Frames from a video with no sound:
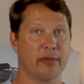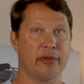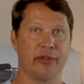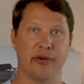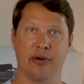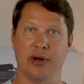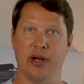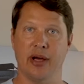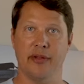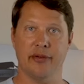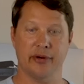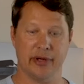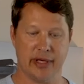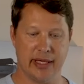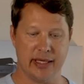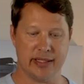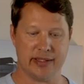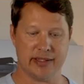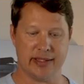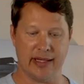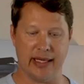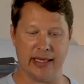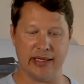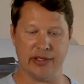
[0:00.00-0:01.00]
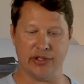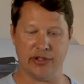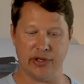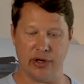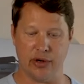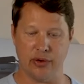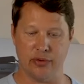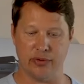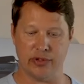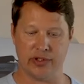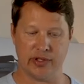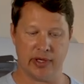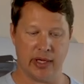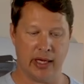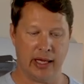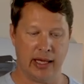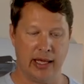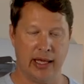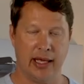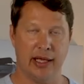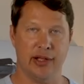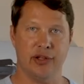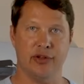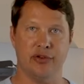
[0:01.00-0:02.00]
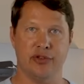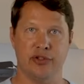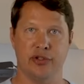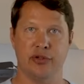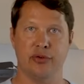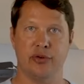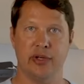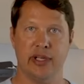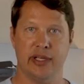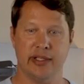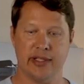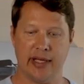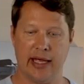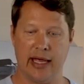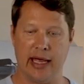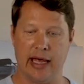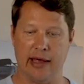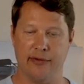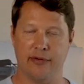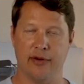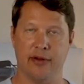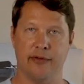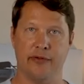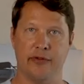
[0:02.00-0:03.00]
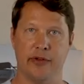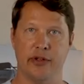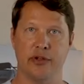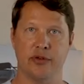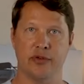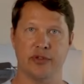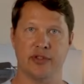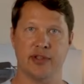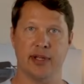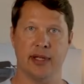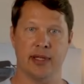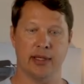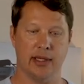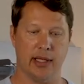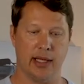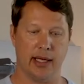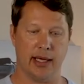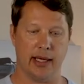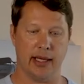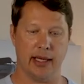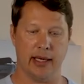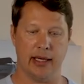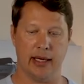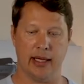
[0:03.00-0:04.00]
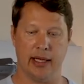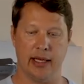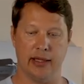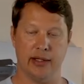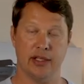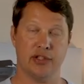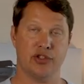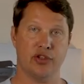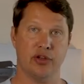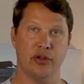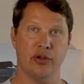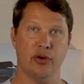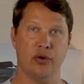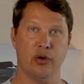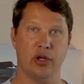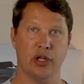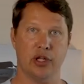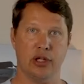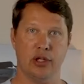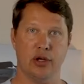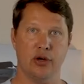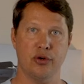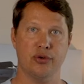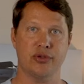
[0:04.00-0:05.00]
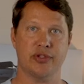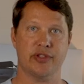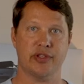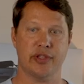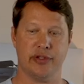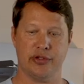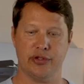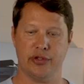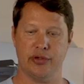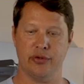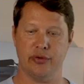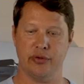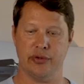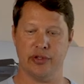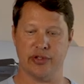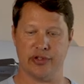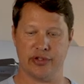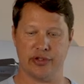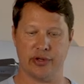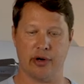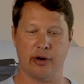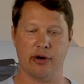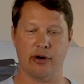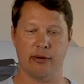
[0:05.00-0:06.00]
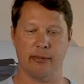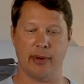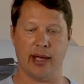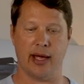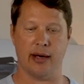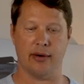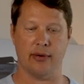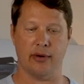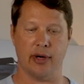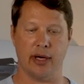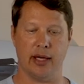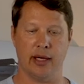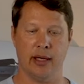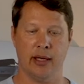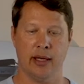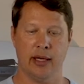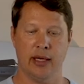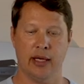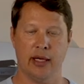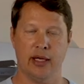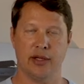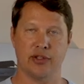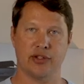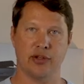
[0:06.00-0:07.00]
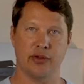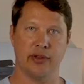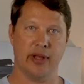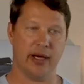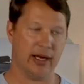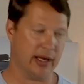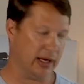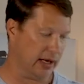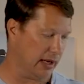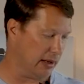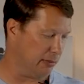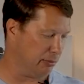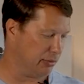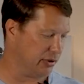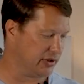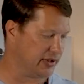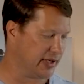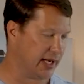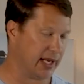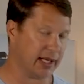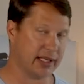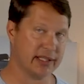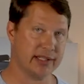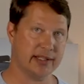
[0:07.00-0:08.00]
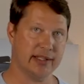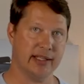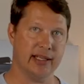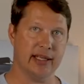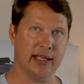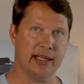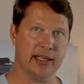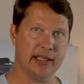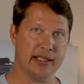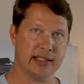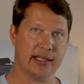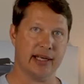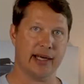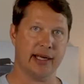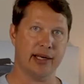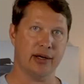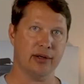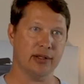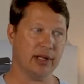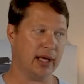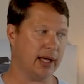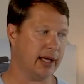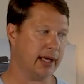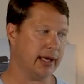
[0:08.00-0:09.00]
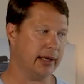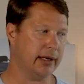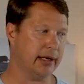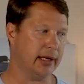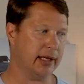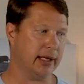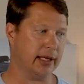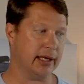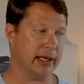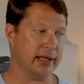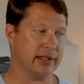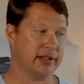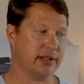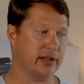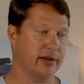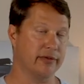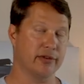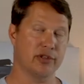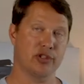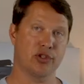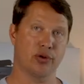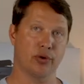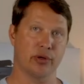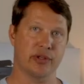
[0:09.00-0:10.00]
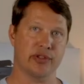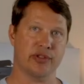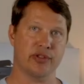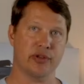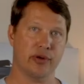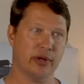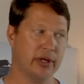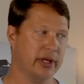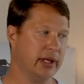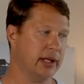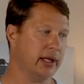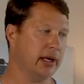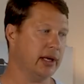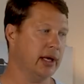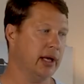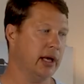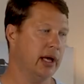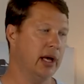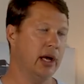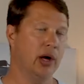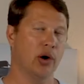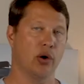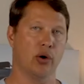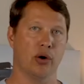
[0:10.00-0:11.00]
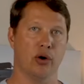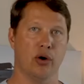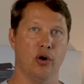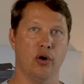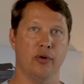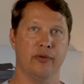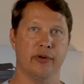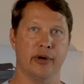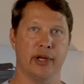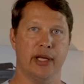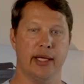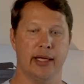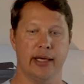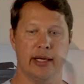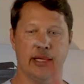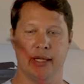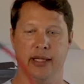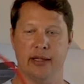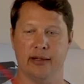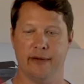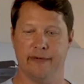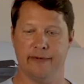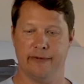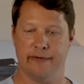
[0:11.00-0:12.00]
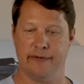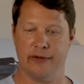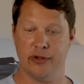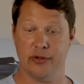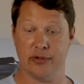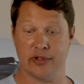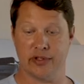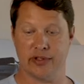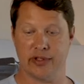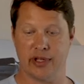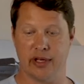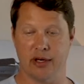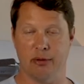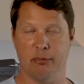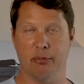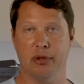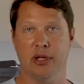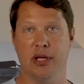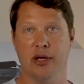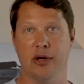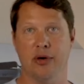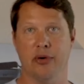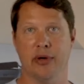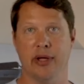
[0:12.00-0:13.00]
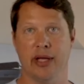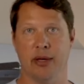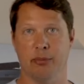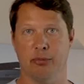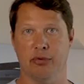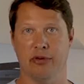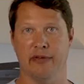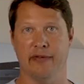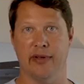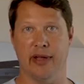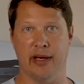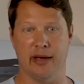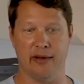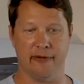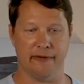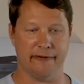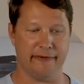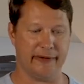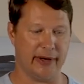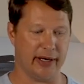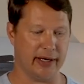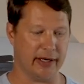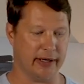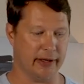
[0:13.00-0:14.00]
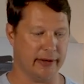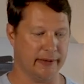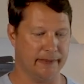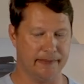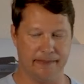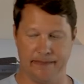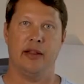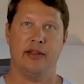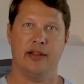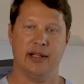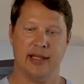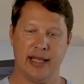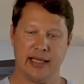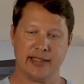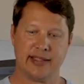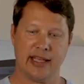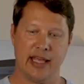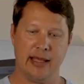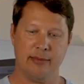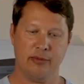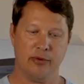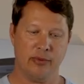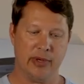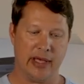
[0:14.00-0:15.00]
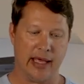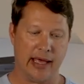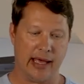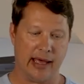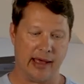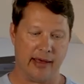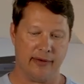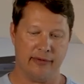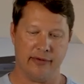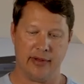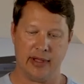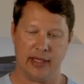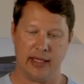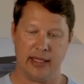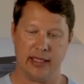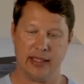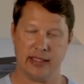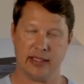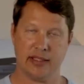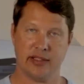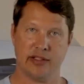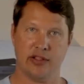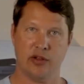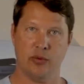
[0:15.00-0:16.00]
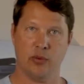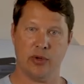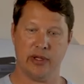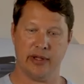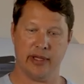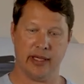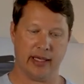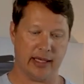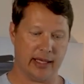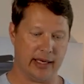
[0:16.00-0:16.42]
of their other kits, they don't. You do need to have a fuse in line, and this should go close to the starter battery so that it protects the entire line in case of a short circuit or overheating. The fuse is going to blow and prevent a fire. The last cable we have is the one that